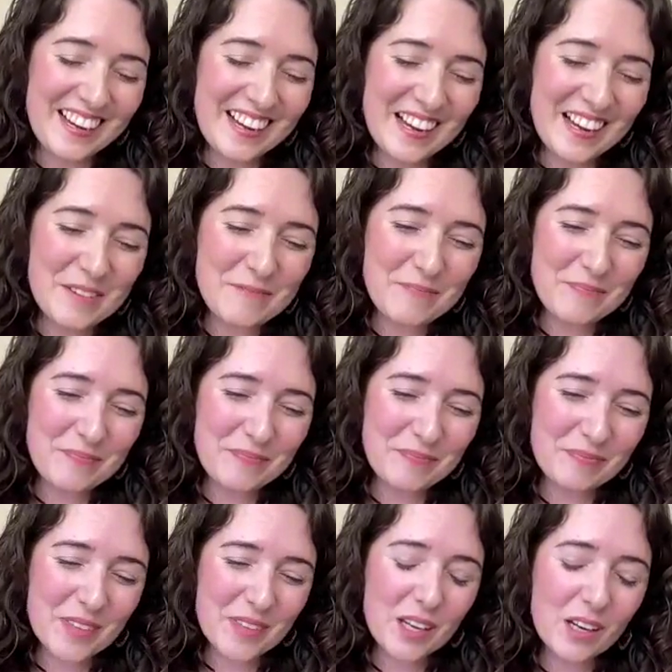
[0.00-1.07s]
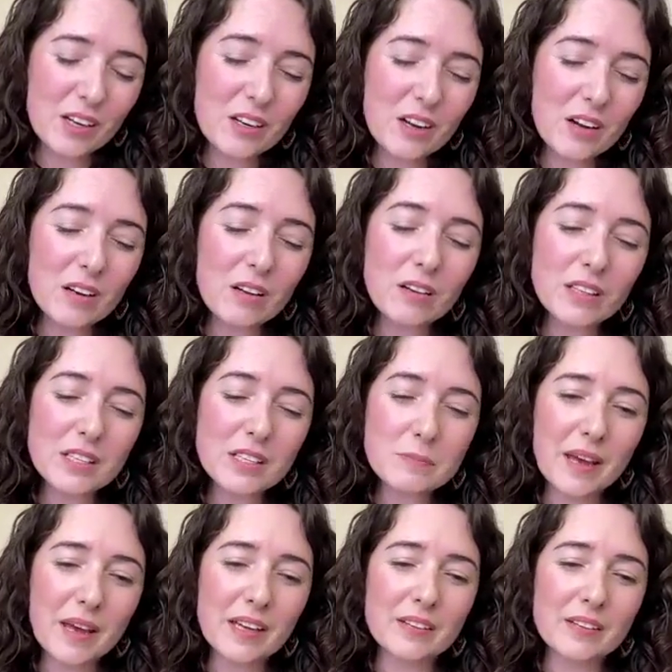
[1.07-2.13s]
Um, a lot is
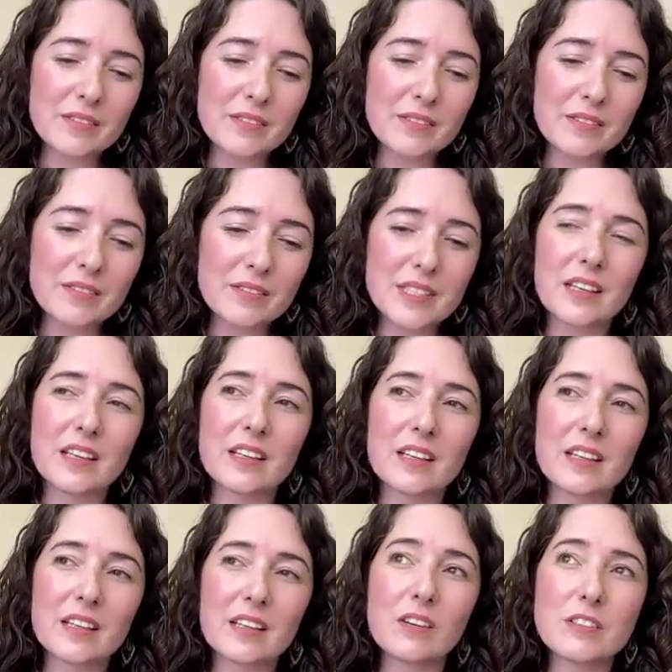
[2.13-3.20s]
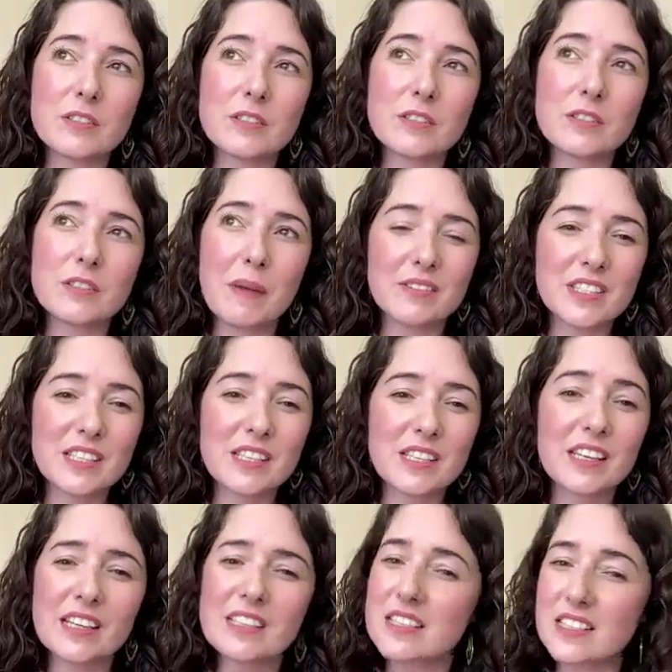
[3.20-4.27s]
made of seeking. A lot is made of
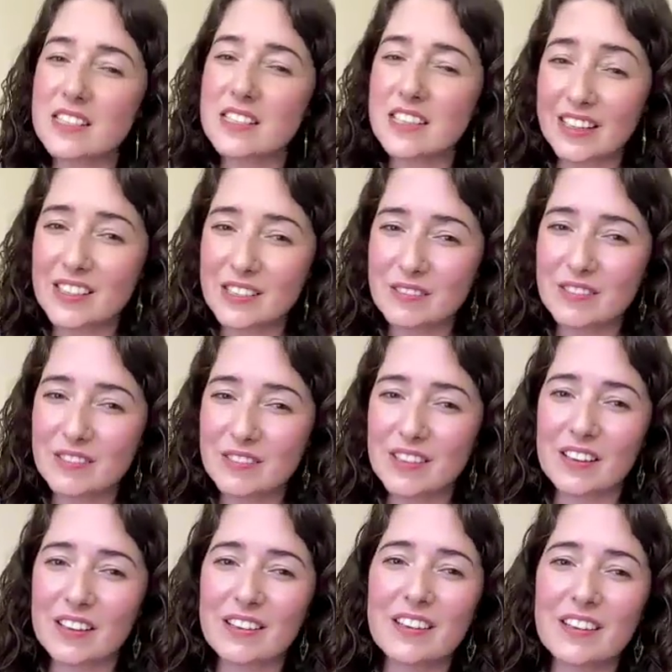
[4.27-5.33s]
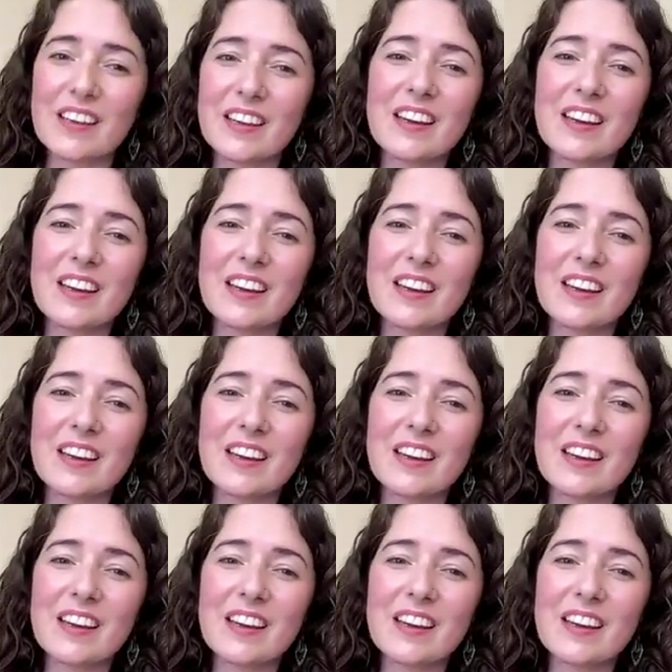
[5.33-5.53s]
seeking as a negative thing.